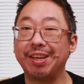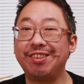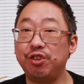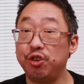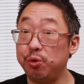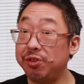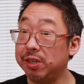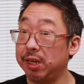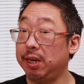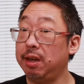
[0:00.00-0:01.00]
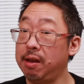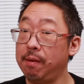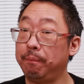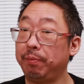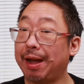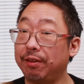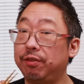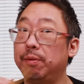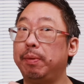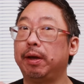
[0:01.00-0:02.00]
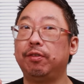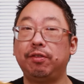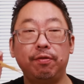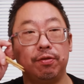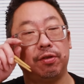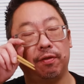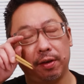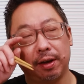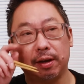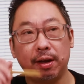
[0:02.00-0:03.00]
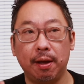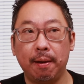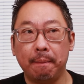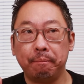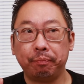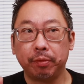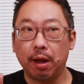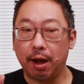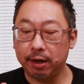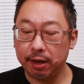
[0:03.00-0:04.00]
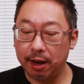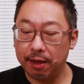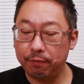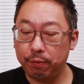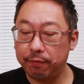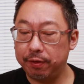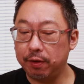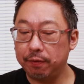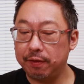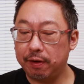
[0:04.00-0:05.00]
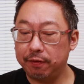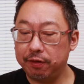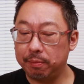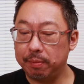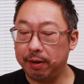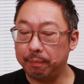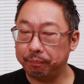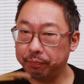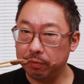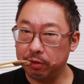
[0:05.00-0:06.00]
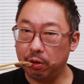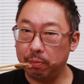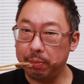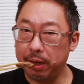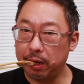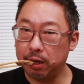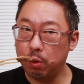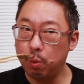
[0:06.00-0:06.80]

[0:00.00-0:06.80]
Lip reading: It's juicy. That's the biggest difference, I think. I could live with the unvelveted meat not being